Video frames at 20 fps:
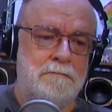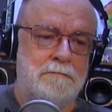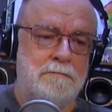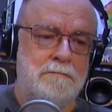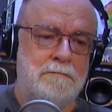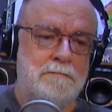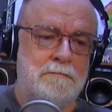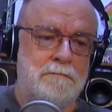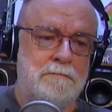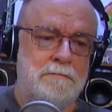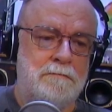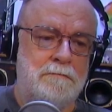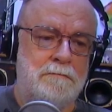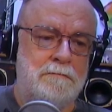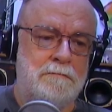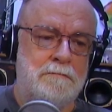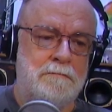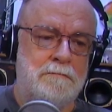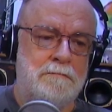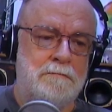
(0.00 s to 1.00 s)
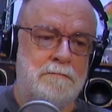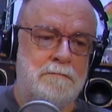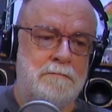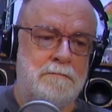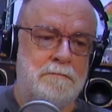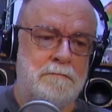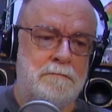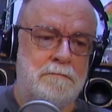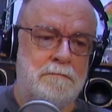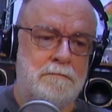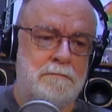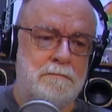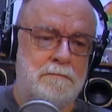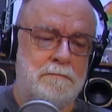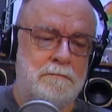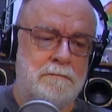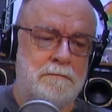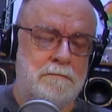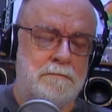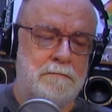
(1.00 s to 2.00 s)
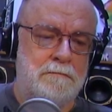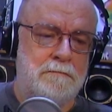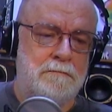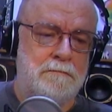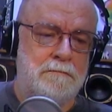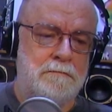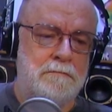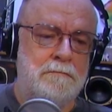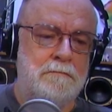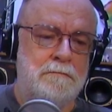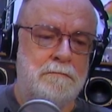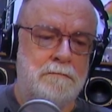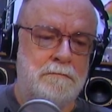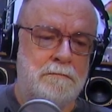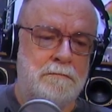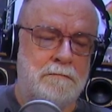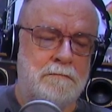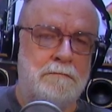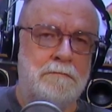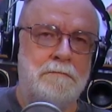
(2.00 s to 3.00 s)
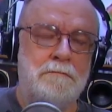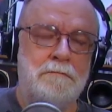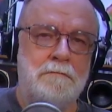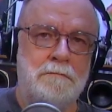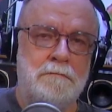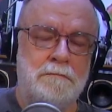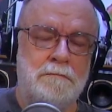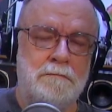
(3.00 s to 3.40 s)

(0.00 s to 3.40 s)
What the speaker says: [no speech]